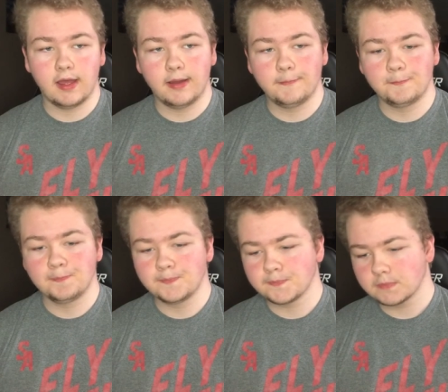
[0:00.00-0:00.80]
Um,
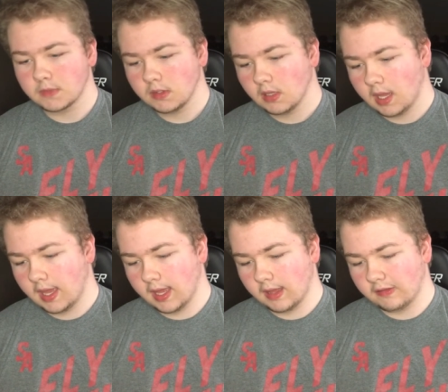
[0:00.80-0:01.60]

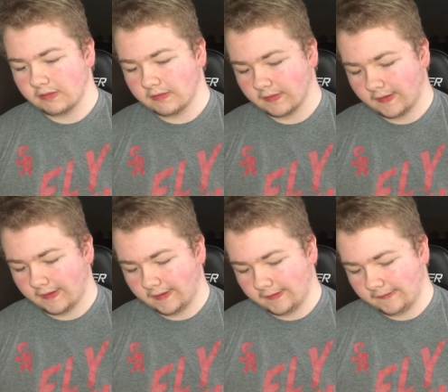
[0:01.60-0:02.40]
and,
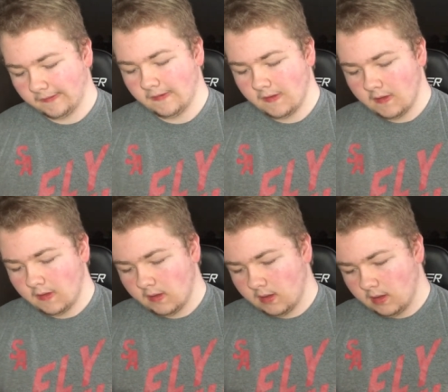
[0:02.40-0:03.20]
uh,
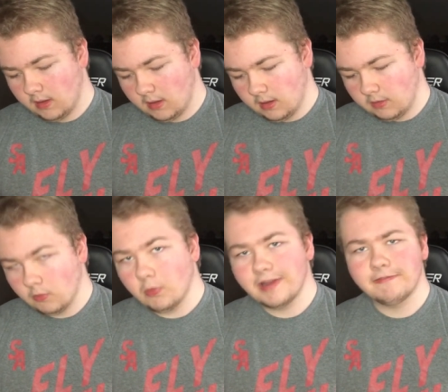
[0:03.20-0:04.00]
the
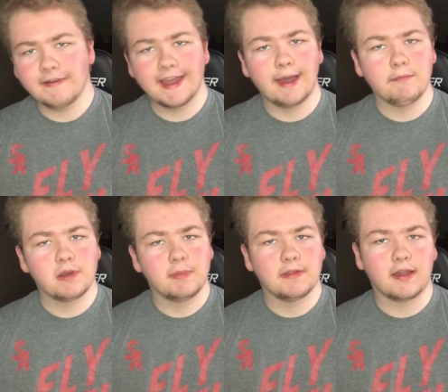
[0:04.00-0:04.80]
one fight I'm
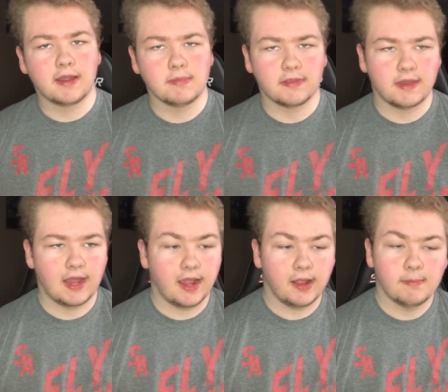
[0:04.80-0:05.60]
going to be talking about today,